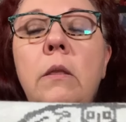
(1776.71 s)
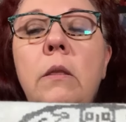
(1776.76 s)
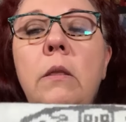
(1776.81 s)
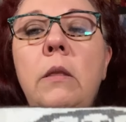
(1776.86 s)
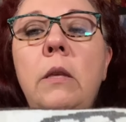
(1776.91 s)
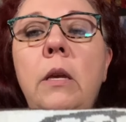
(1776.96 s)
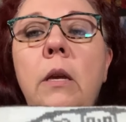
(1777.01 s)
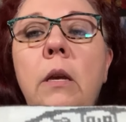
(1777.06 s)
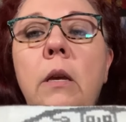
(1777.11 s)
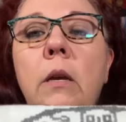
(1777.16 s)

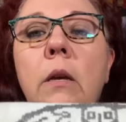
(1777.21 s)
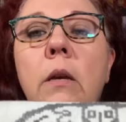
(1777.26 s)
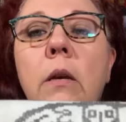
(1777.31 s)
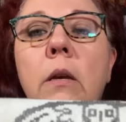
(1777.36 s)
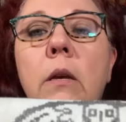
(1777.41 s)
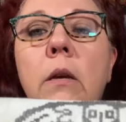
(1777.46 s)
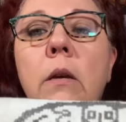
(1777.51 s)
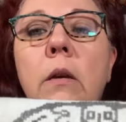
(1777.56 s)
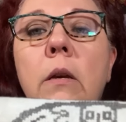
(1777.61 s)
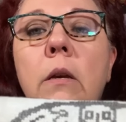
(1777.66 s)

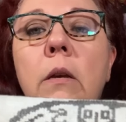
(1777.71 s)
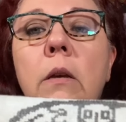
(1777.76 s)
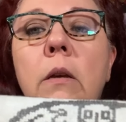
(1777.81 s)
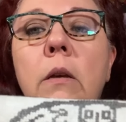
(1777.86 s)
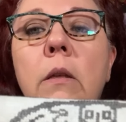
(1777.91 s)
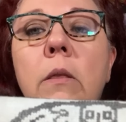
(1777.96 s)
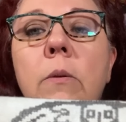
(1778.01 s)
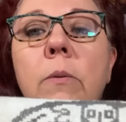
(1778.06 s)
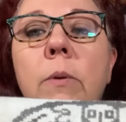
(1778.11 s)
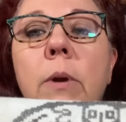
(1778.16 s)

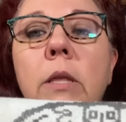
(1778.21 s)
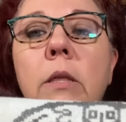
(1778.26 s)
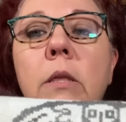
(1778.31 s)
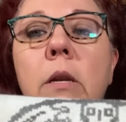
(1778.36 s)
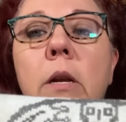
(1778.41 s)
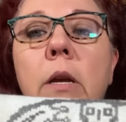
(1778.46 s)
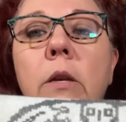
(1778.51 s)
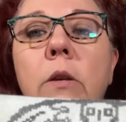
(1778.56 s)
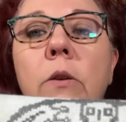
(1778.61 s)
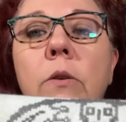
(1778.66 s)
the thread that
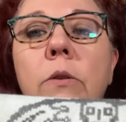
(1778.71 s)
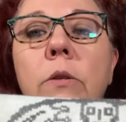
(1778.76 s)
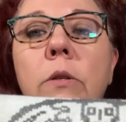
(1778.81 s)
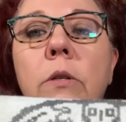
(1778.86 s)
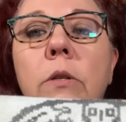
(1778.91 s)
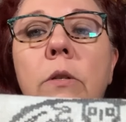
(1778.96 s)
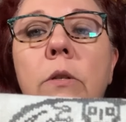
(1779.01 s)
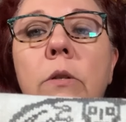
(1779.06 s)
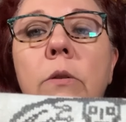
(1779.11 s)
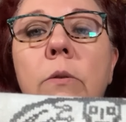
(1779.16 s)
I
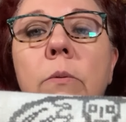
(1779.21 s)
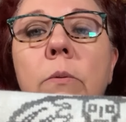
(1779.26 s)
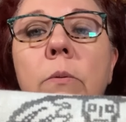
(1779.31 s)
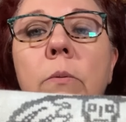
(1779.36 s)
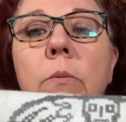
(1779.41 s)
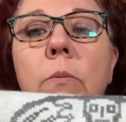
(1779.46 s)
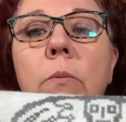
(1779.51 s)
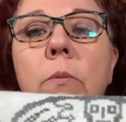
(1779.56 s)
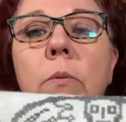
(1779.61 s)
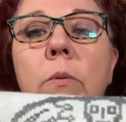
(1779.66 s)
used
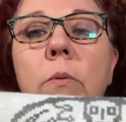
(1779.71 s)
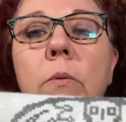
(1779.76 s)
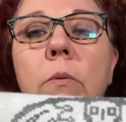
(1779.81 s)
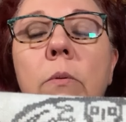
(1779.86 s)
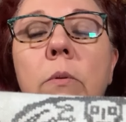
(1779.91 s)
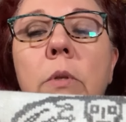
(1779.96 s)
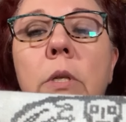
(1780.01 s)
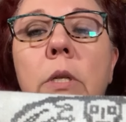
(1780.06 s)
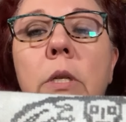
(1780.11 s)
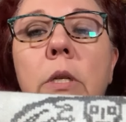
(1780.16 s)
to
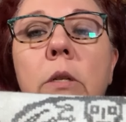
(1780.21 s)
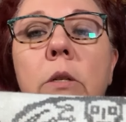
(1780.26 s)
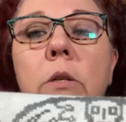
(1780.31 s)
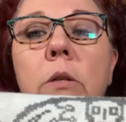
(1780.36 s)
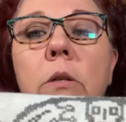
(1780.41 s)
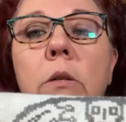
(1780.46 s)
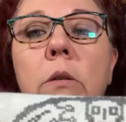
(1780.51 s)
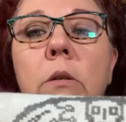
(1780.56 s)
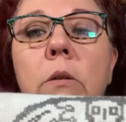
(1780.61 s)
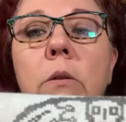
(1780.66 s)

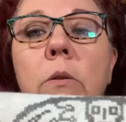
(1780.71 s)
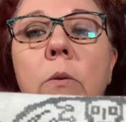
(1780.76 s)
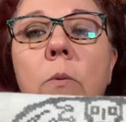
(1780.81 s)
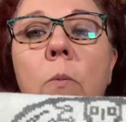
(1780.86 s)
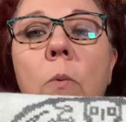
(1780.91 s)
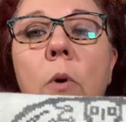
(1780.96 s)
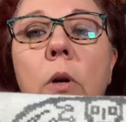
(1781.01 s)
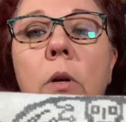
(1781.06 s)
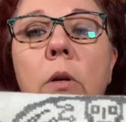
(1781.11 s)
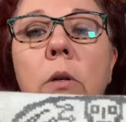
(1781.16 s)
stitch the
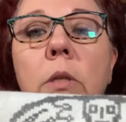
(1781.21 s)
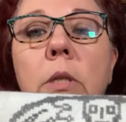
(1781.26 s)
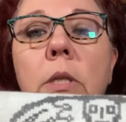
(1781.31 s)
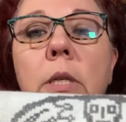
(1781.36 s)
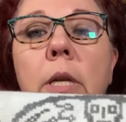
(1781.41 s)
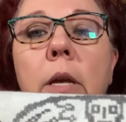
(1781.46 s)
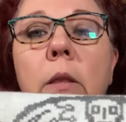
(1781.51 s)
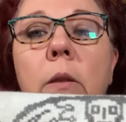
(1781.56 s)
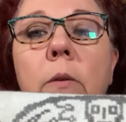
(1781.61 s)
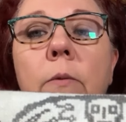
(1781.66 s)
word
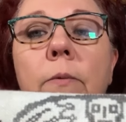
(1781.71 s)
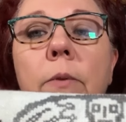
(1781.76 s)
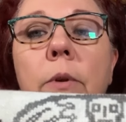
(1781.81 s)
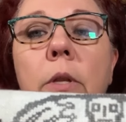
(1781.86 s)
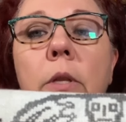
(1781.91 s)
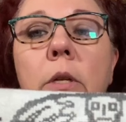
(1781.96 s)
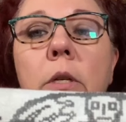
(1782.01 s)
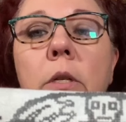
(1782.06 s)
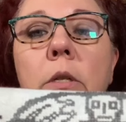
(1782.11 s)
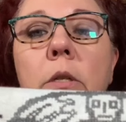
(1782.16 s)
Salem
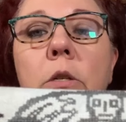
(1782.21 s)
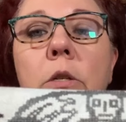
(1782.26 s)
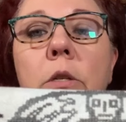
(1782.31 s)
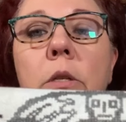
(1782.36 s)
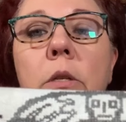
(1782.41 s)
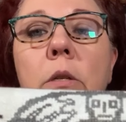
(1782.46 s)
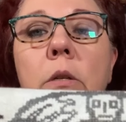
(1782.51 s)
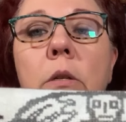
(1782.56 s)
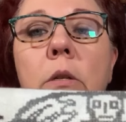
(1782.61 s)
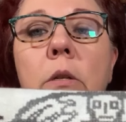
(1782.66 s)
Village,
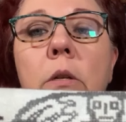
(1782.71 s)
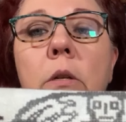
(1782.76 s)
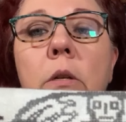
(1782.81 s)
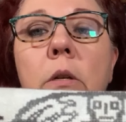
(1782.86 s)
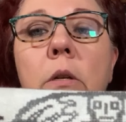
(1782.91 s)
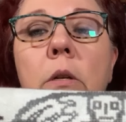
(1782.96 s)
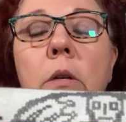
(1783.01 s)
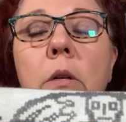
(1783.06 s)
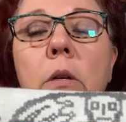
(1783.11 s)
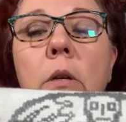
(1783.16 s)

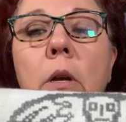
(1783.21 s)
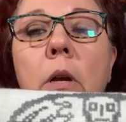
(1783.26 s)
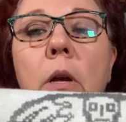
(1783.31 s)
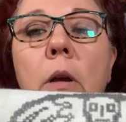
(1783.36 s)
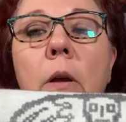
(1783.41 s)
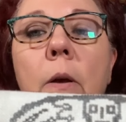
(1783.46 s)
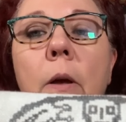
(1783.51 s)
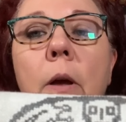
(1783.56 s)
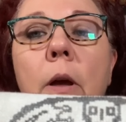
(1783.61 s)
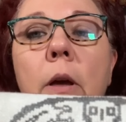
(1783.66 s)

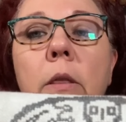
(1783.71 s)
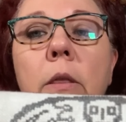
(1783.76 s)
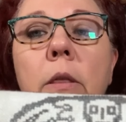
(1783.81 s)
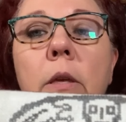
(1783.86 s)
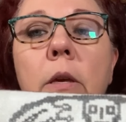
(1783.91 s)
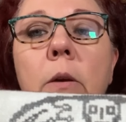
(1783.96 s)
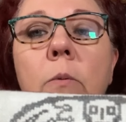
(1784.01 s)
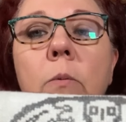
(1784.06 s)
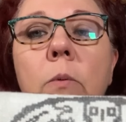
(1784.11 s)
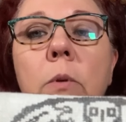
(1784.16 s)
I
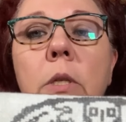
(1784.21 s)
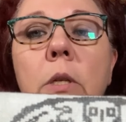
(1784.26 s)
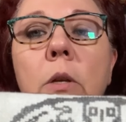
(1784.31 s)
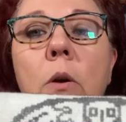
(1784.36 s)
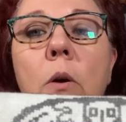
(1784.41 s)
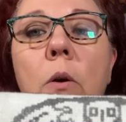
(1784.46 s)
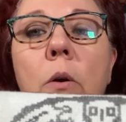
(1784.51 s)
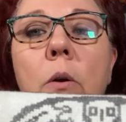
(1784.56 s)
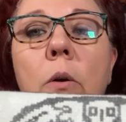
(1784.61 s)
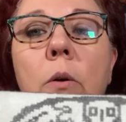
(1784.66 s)
think was
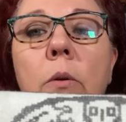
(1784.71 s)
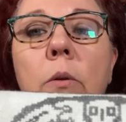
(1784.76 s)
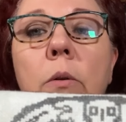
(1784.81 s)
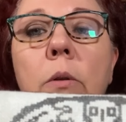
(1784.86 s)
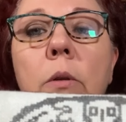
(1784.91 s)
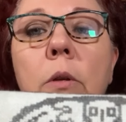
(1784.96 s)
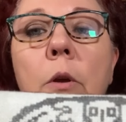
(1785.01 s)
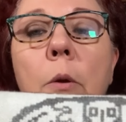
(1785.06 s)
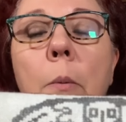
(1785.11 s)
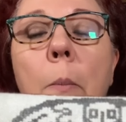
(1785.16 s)
called